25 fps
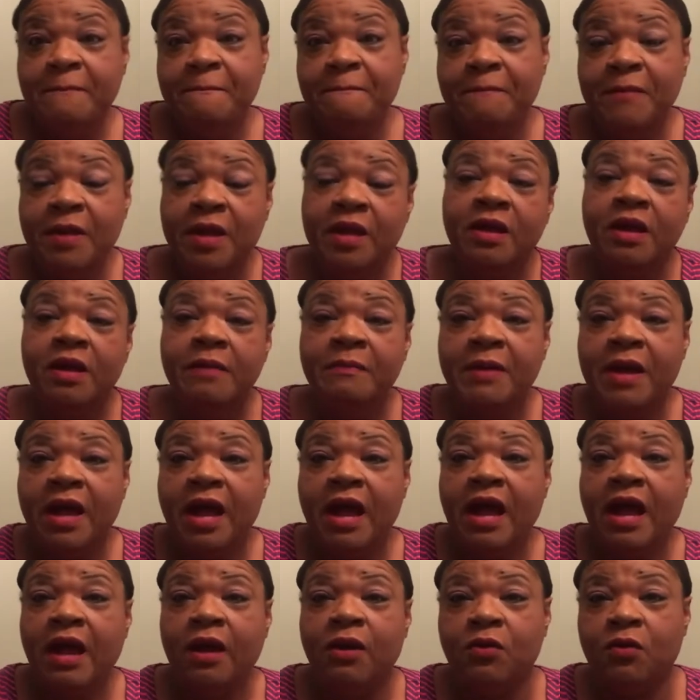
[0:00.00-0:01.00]
but
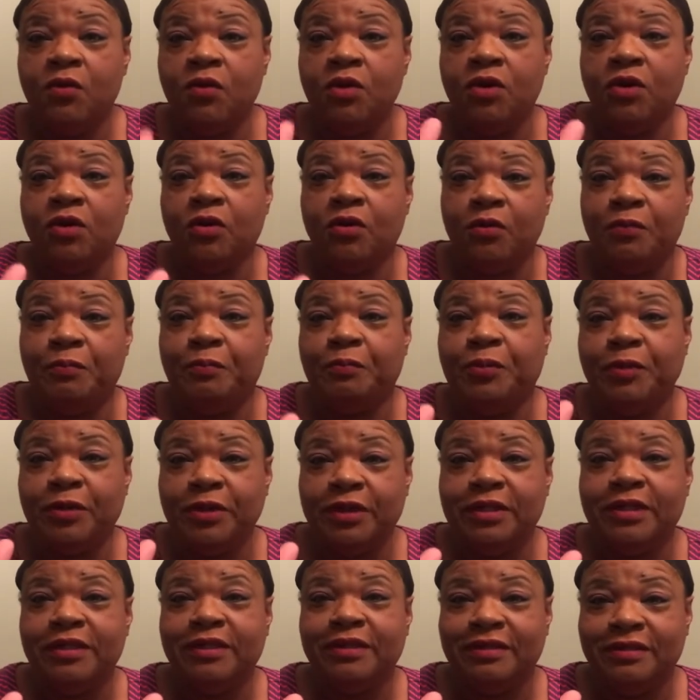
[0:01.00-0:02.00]
I will
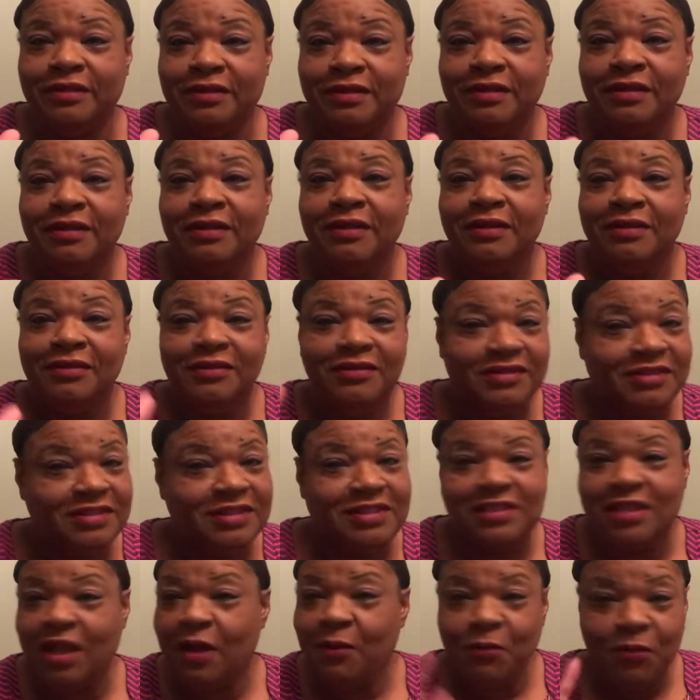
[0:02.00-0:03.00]
put it
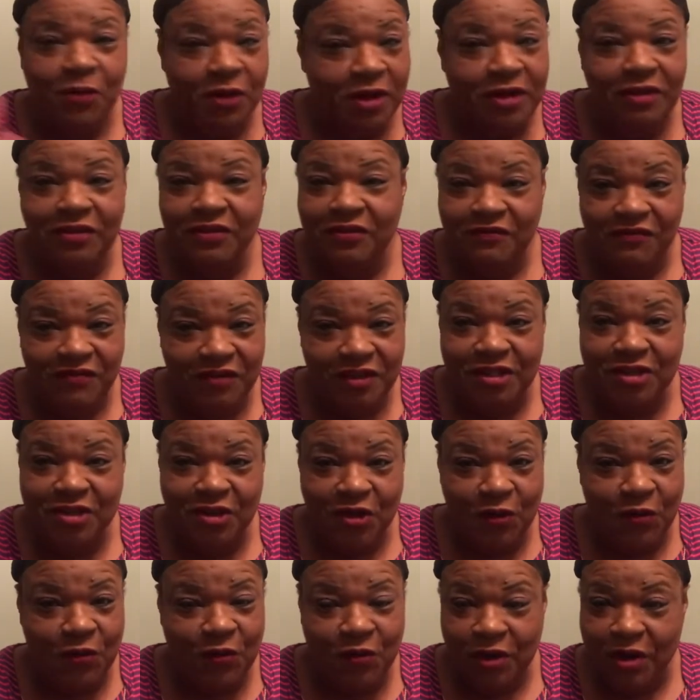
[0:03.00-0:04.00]
somewhere in the
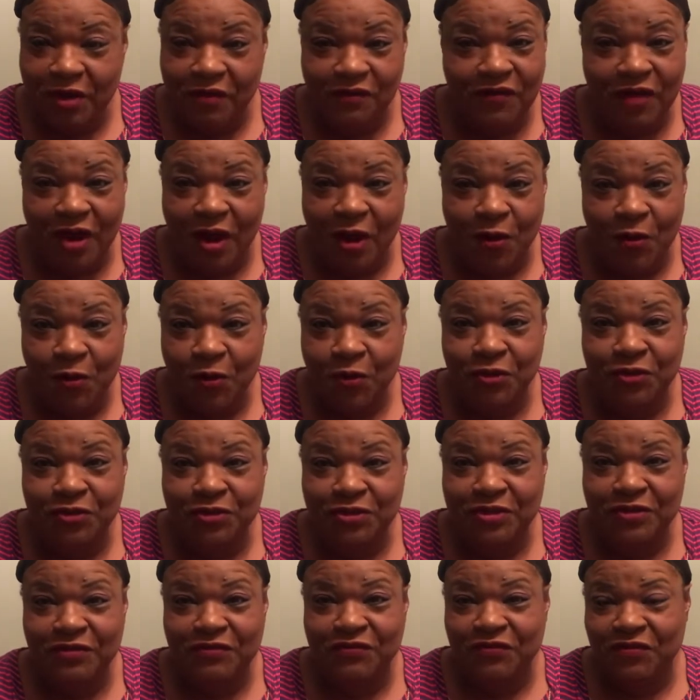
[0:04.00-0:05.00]
video, wherever I
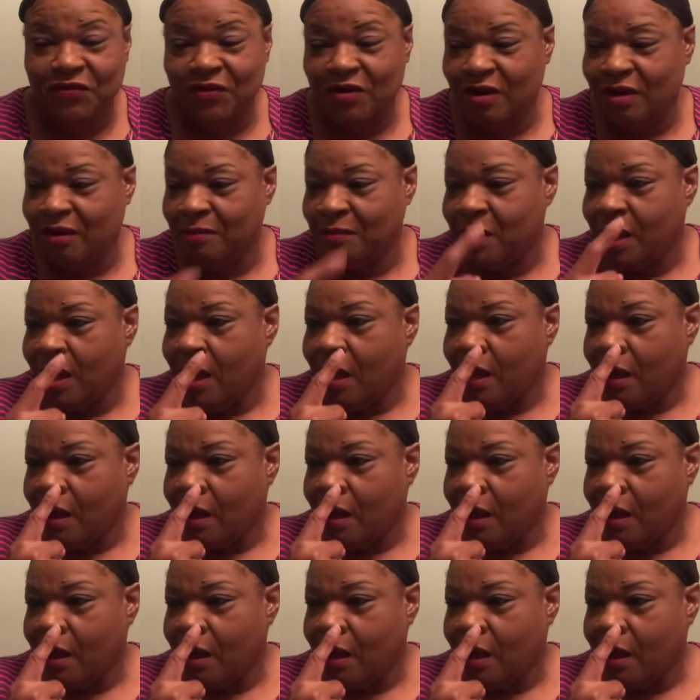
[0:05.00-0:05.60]
ordered it from.